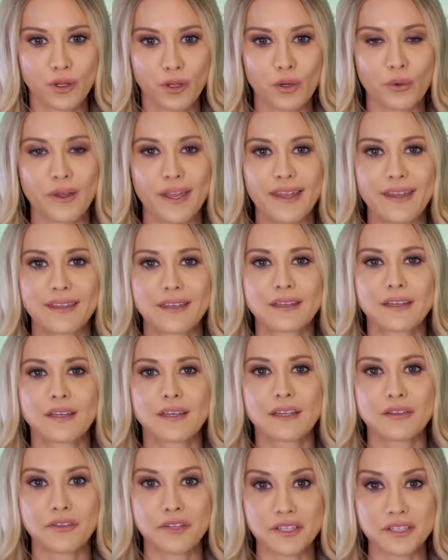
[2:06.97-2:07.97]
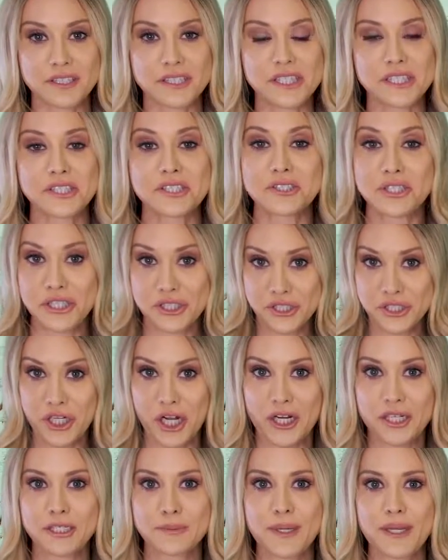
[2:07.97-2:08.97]
okay, like he's
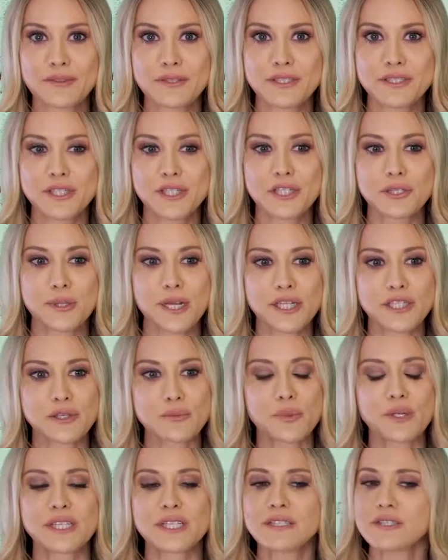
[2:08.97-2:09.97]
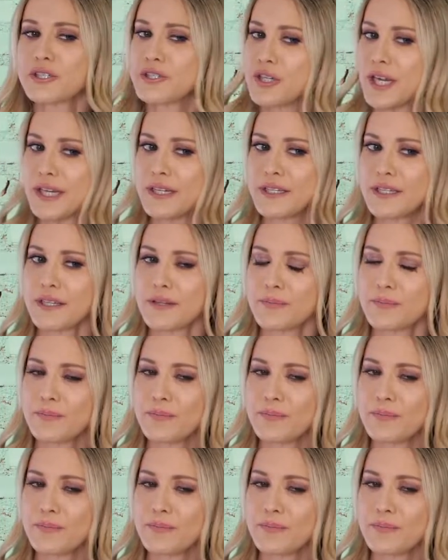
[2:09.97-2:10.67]
shocked about the situation, but he's still trying to